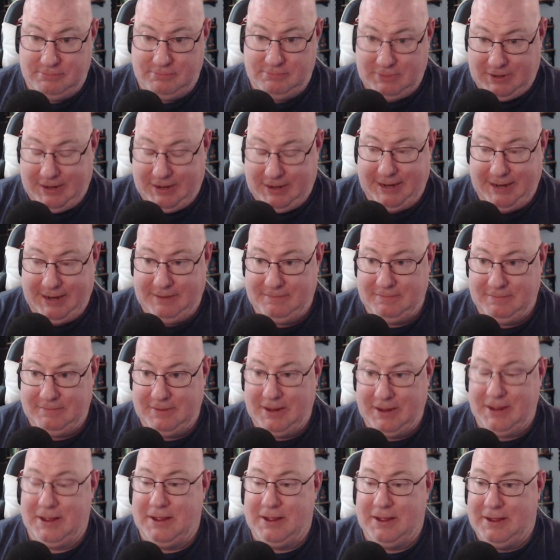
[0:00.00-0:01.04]
okay,
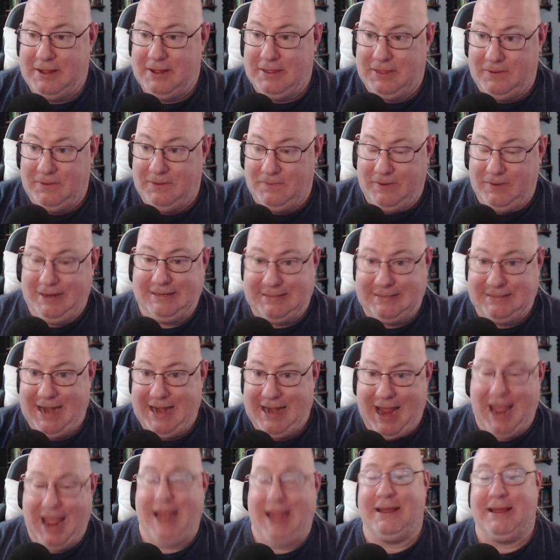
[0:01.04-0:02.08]
the reason
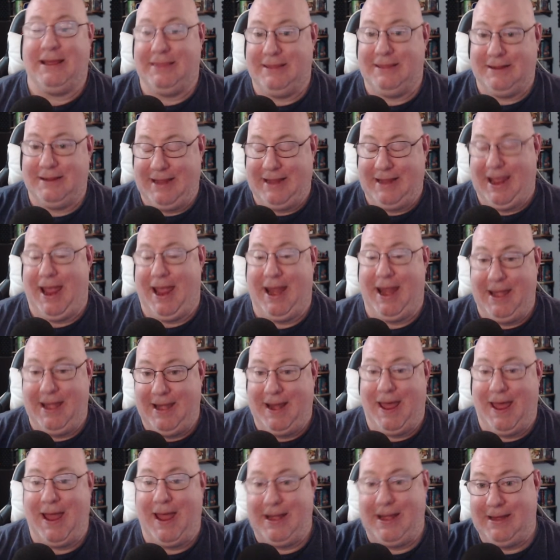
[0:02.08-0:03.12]
Agatha
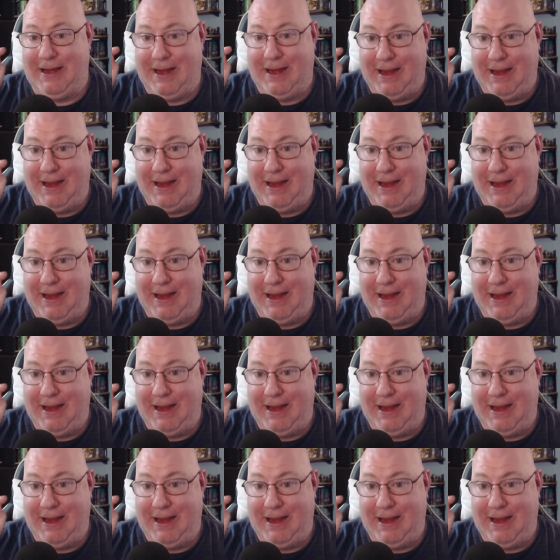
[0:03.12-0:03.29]
cannot